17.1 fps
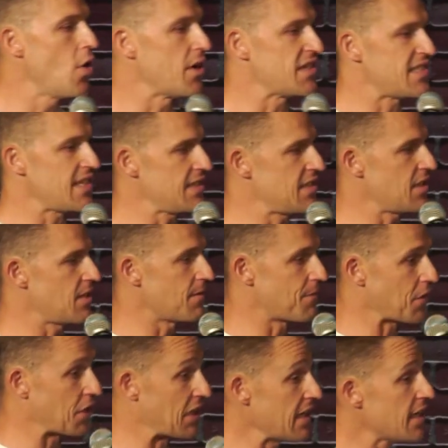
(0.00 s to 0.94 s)
It's easy to
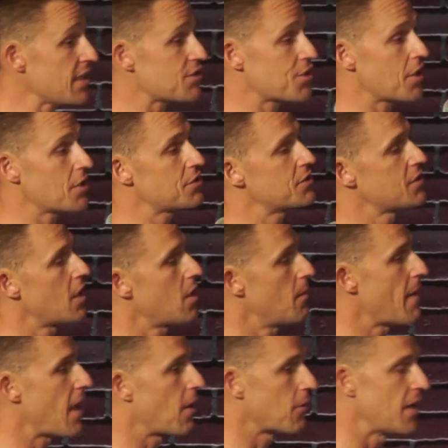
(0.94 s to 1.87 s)
forget church is all
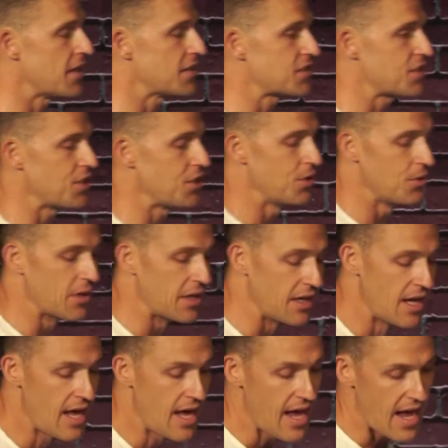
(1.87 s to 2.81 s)
about rescue. And,
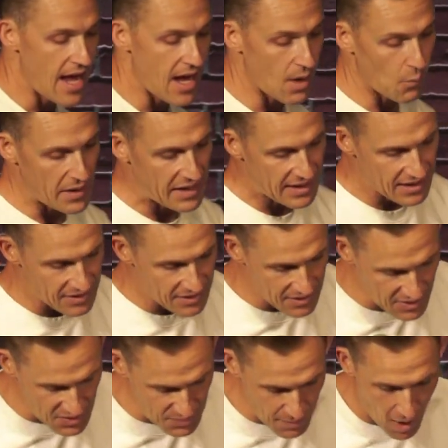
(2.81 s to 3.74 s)
and we get into
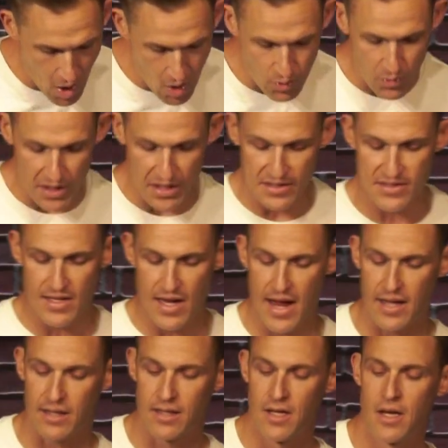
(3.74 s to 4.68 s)
this mode where it's
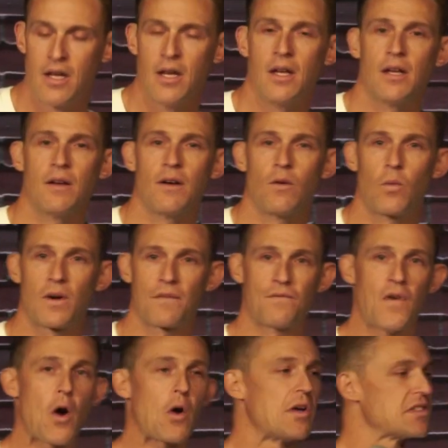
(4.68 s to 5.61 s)
like, we're
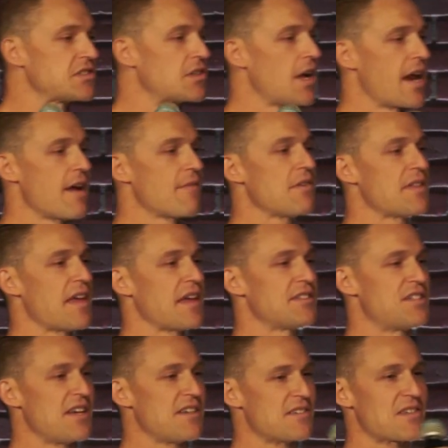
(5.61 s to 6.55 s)
focused on everything
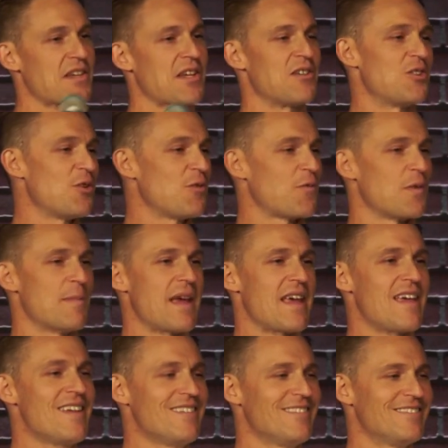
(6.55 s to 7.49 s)
Jesus can do for
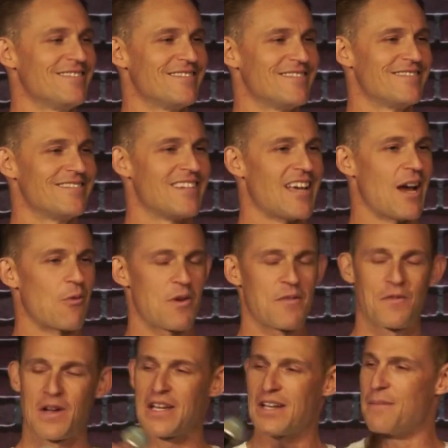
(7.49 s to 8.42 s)
me, and we
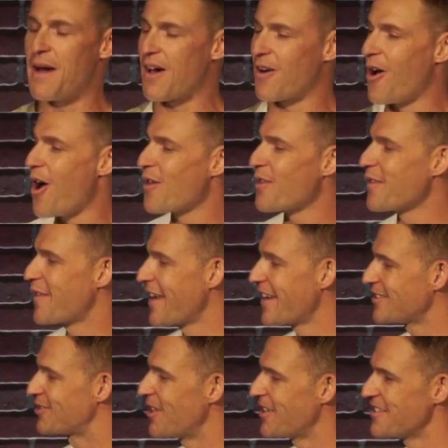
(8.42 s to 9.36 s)
forget about all the
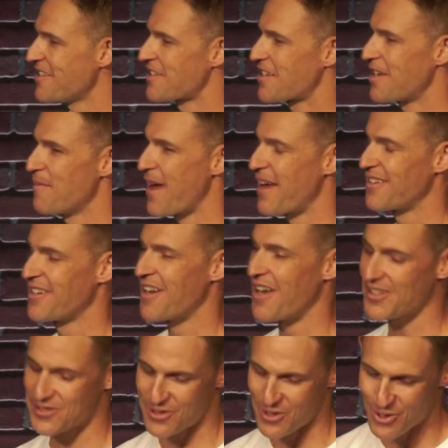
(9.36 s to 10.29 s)
things Jesus commanded
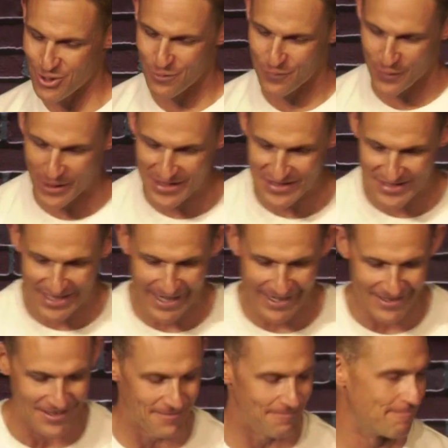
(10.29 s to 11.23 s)
us to do for his
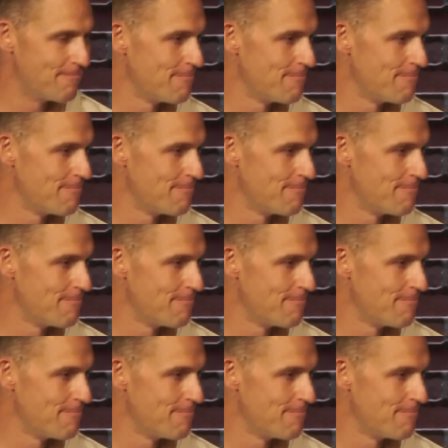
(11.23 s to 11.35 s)
kingdom.